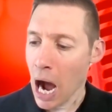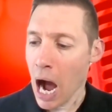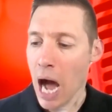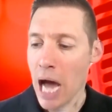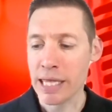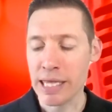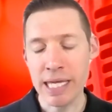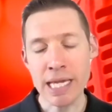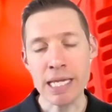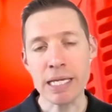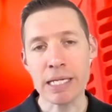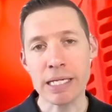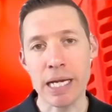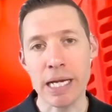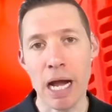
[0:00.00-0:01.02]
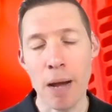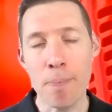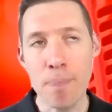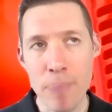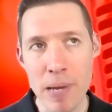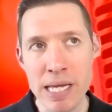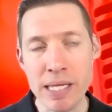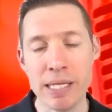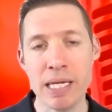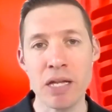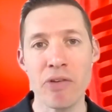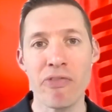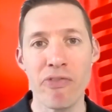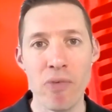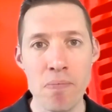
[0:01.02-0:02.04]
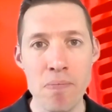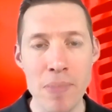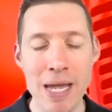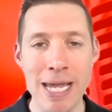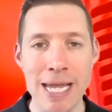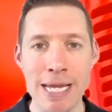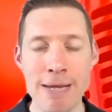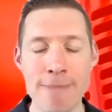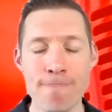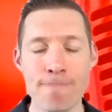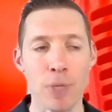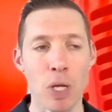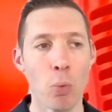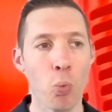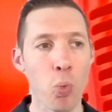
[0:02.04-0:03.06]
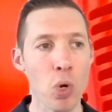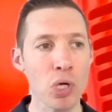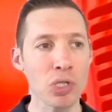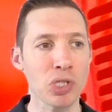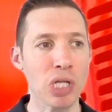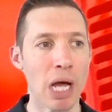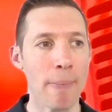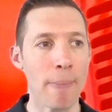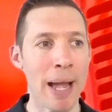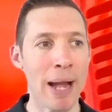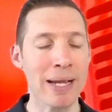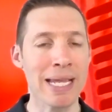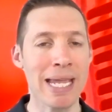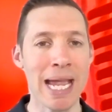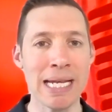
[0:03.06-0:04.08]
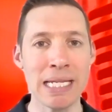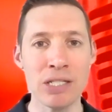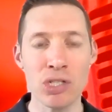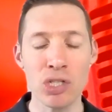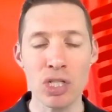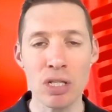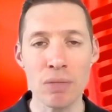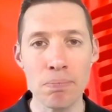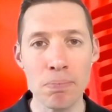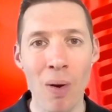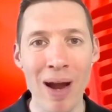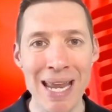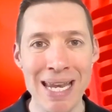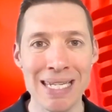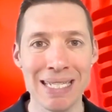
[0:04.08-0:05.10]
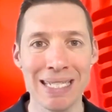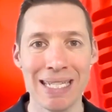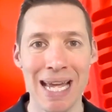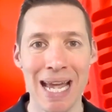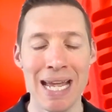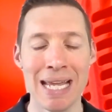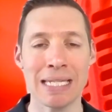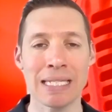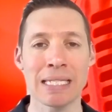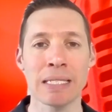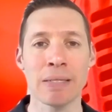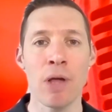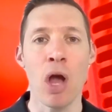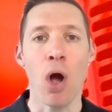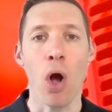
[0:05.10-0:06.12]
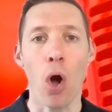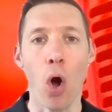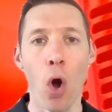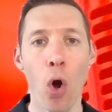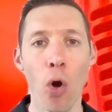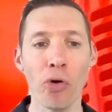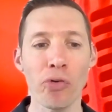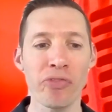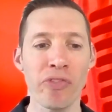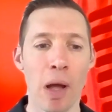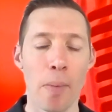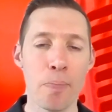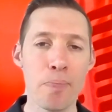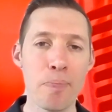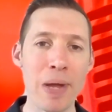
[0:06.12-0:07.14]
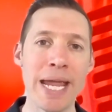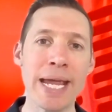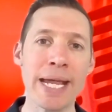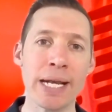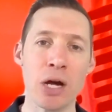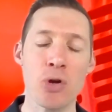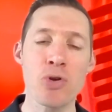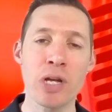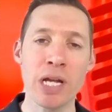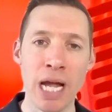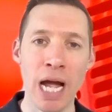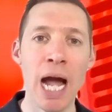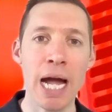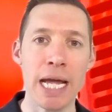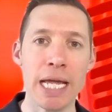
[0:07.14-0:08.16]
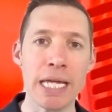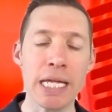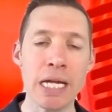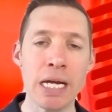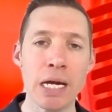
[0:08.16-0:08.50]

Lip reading: I think a big thing for me was about getting into the mindset of being okay